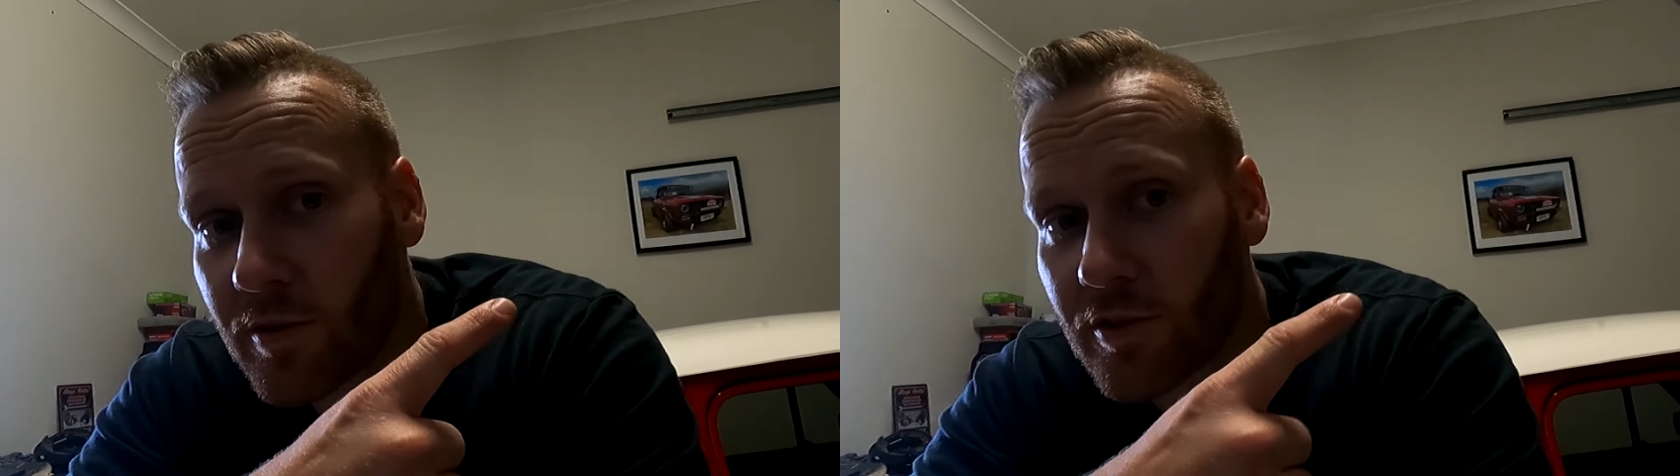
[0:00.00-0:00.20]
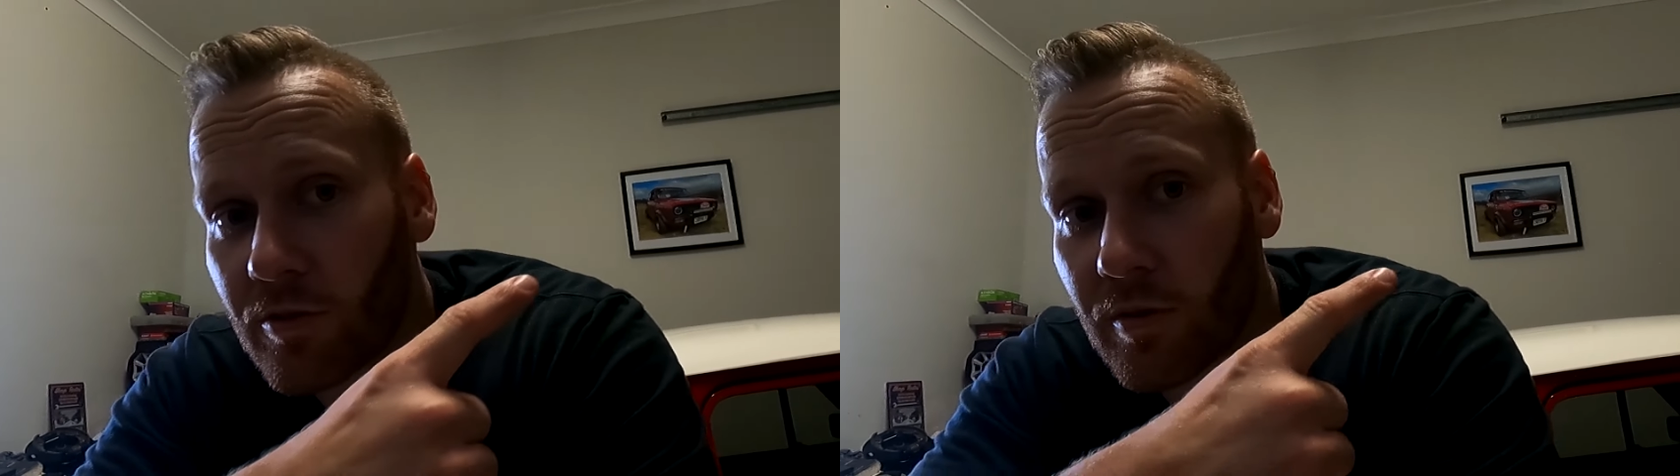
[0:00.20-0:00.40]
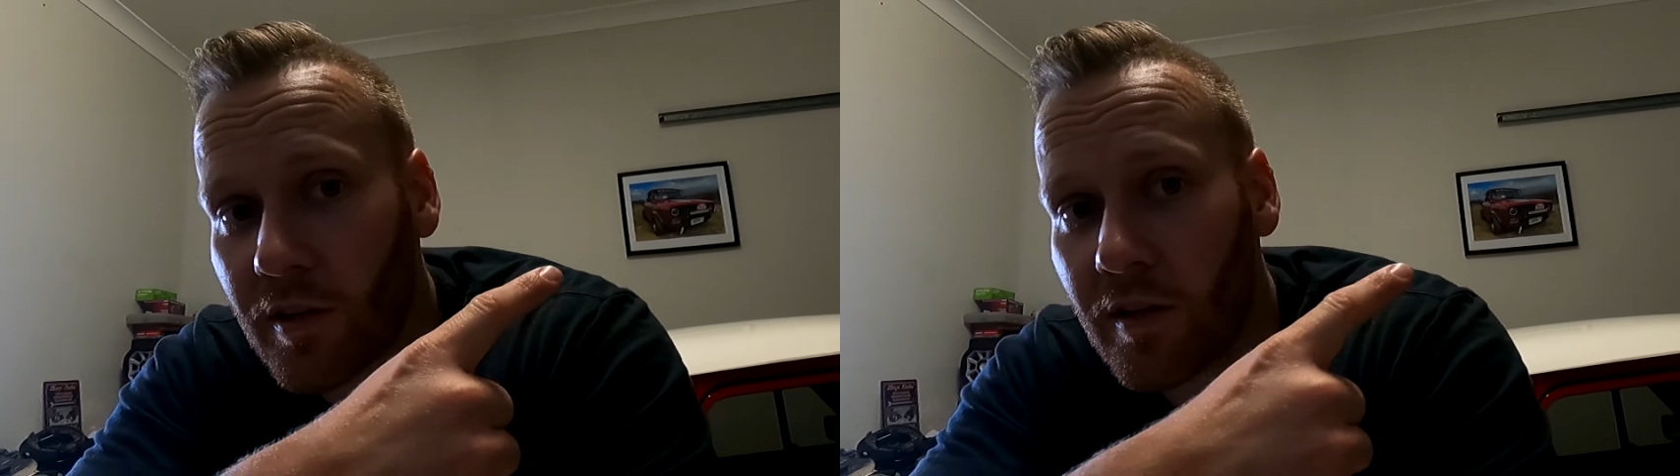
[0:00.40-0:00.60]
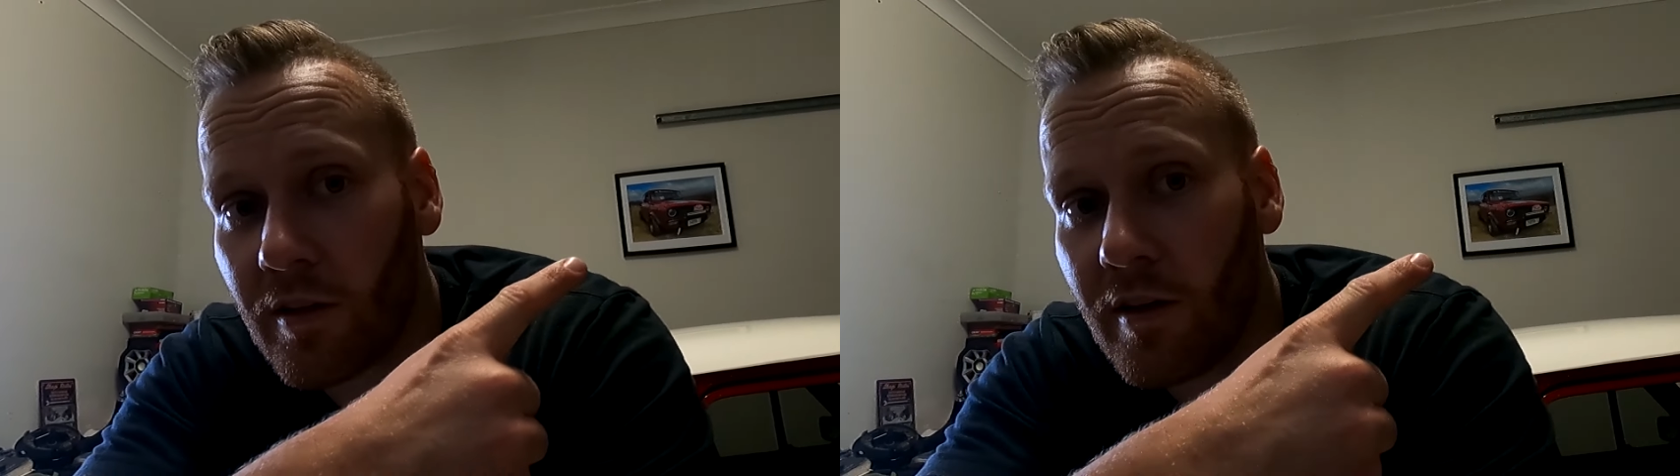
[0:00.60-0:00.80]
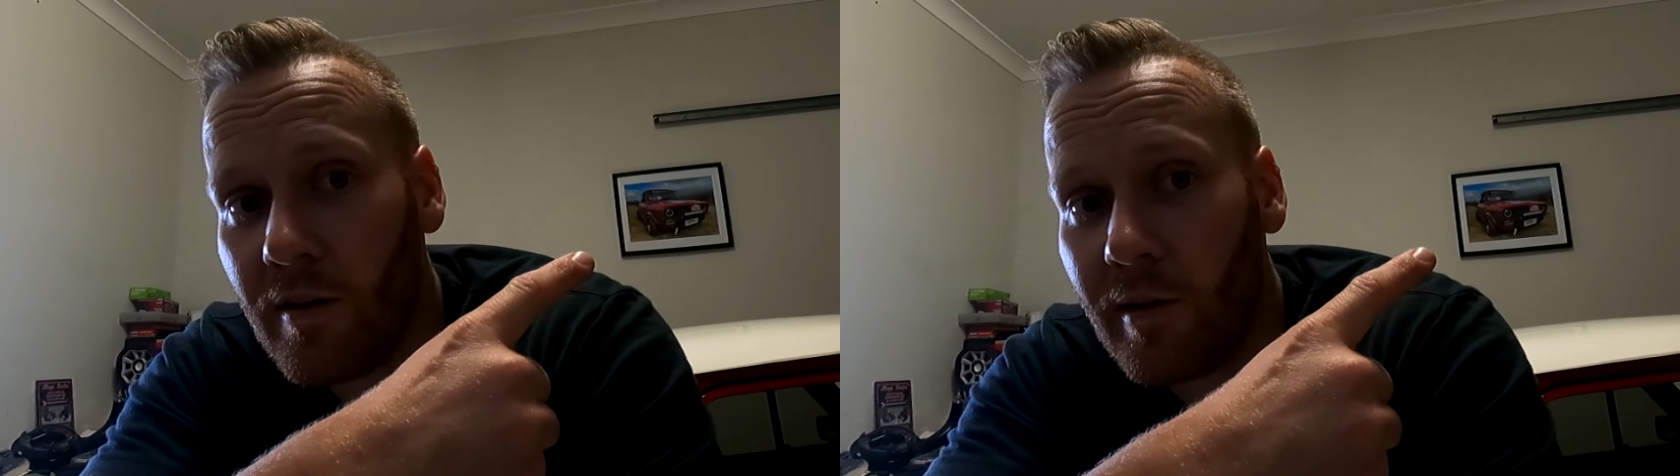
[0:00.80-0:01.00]
my shoulder
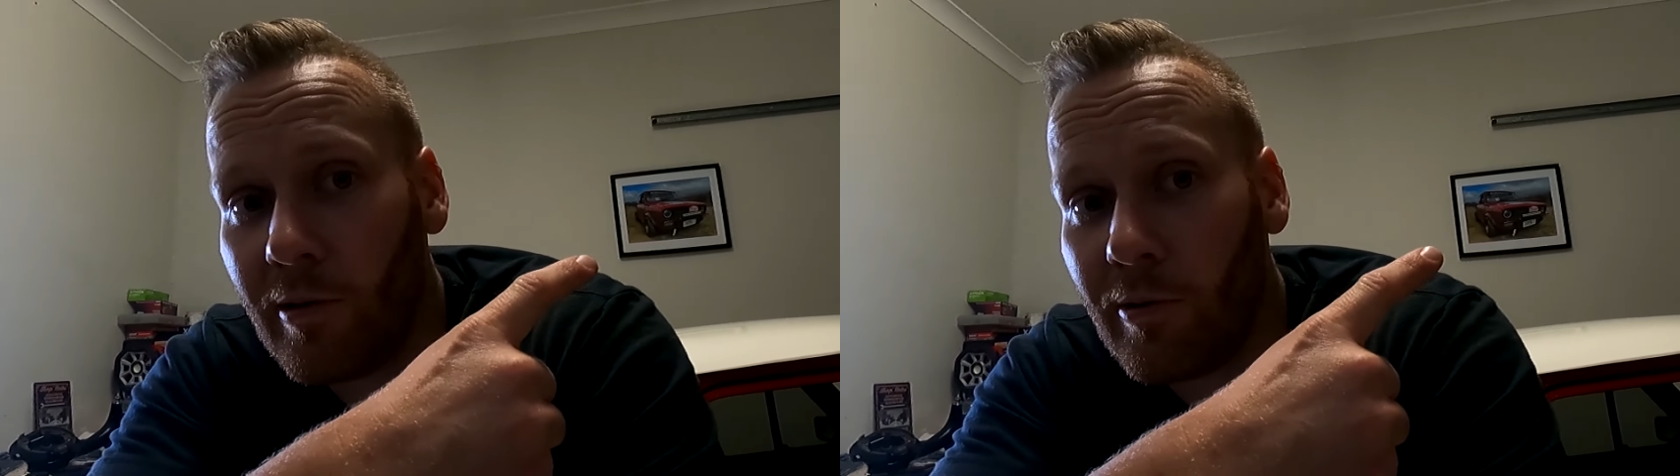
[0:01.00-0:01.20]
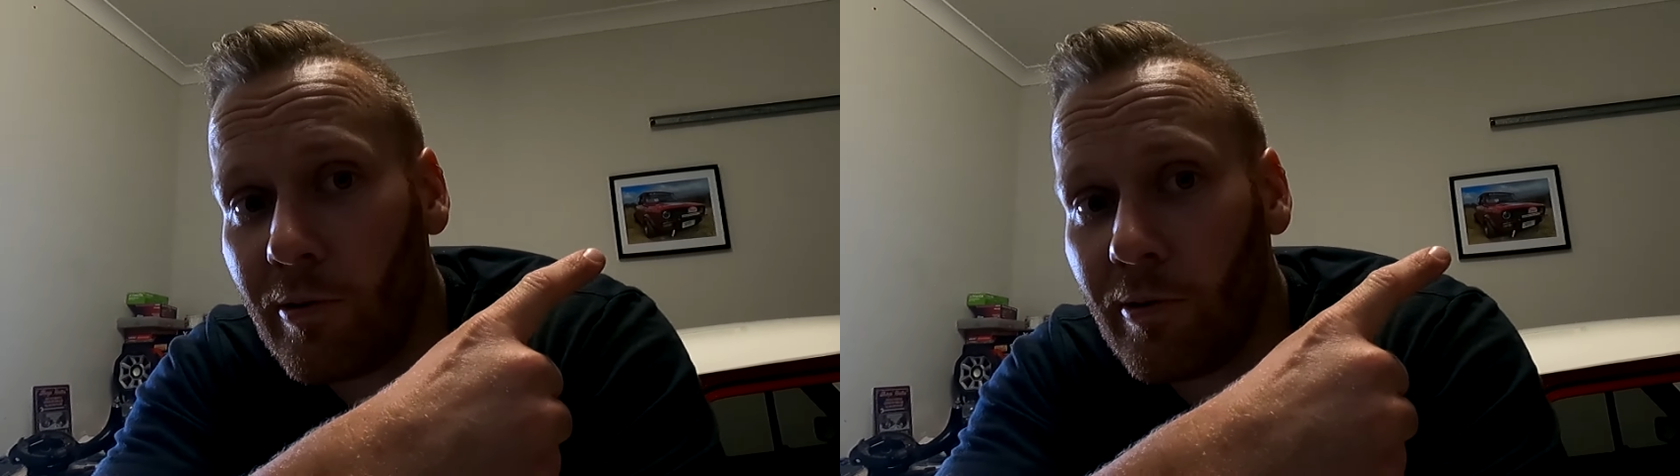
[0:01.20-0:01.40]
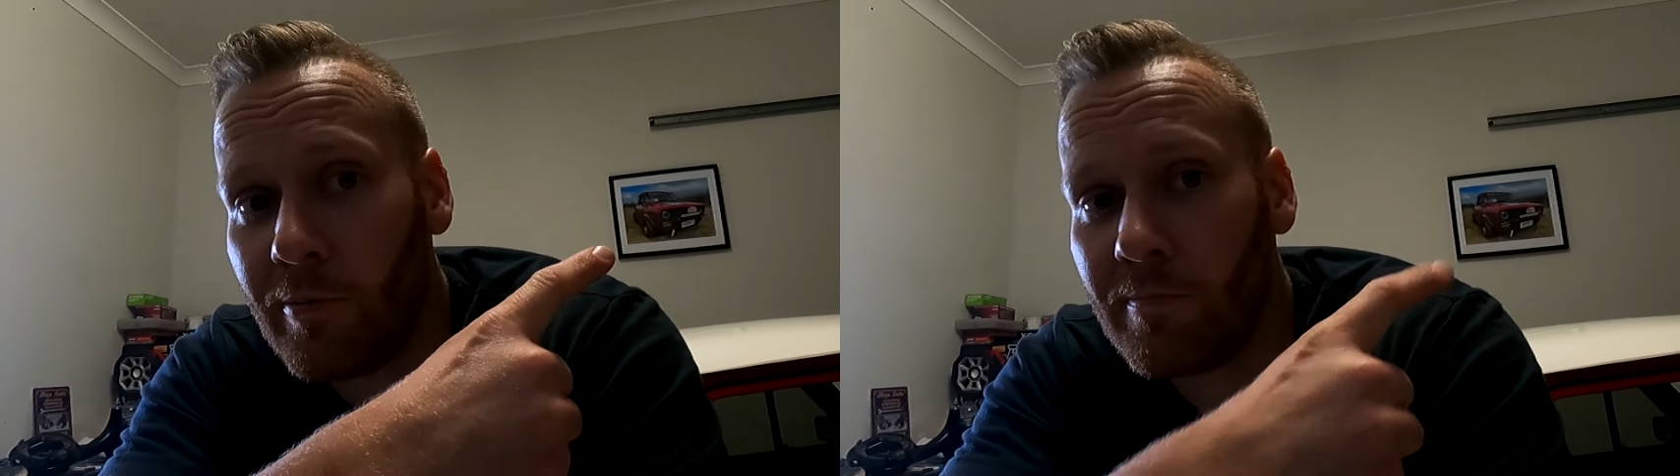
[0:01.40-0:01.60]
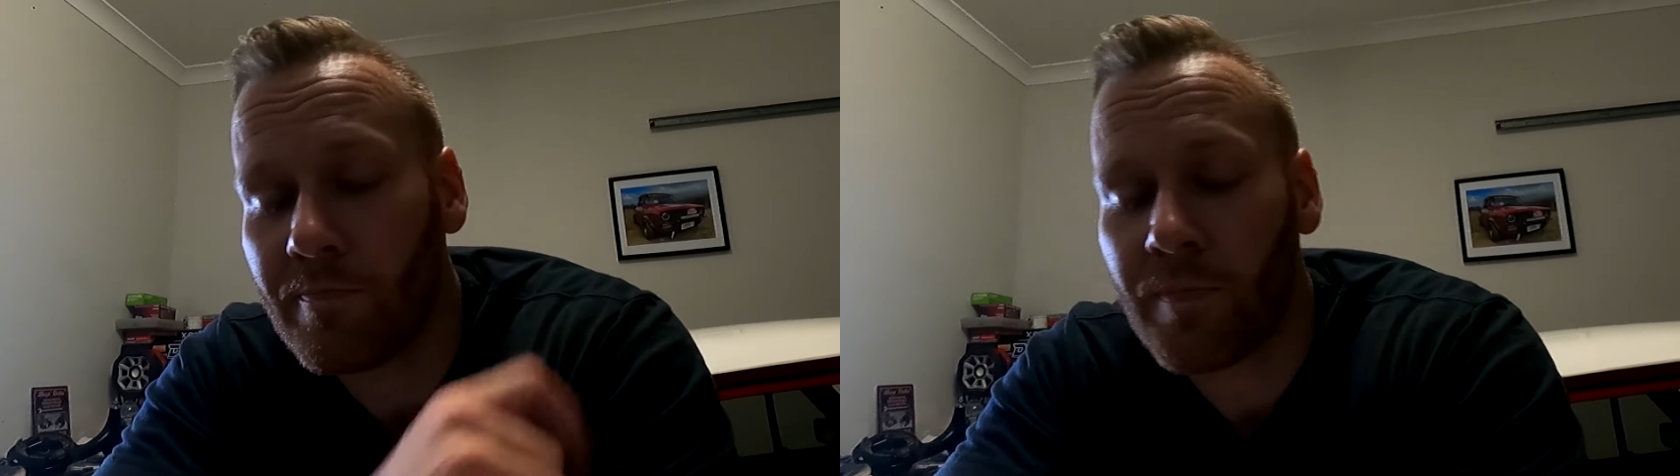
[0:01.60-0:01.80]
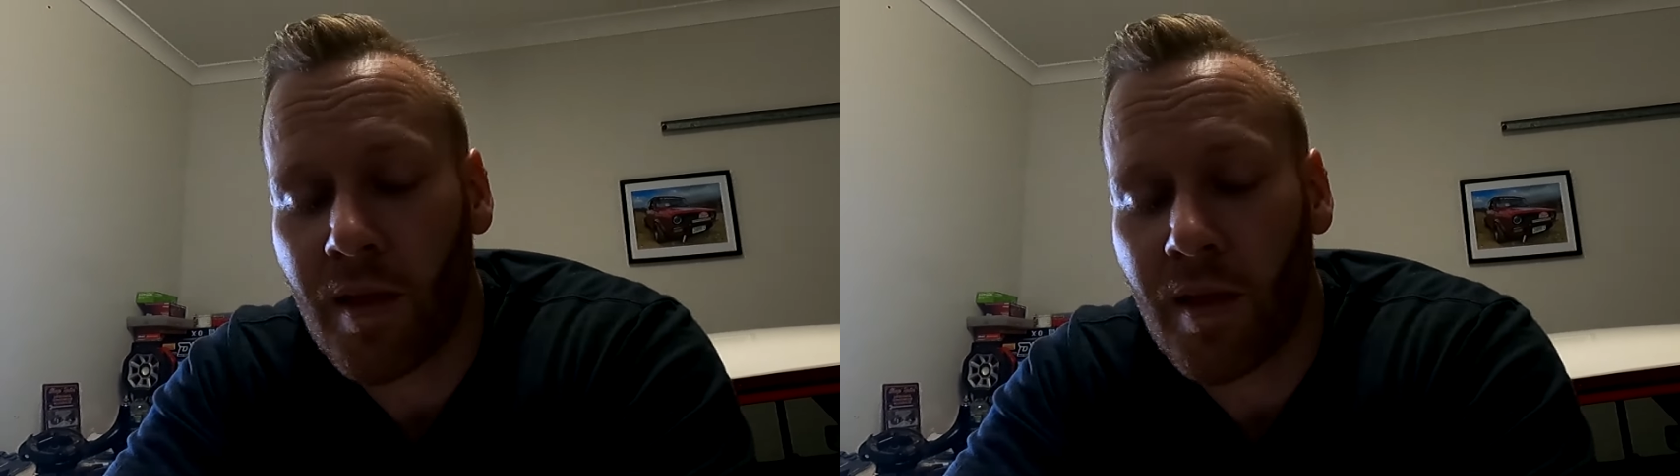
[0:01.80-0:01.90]
there. Hello.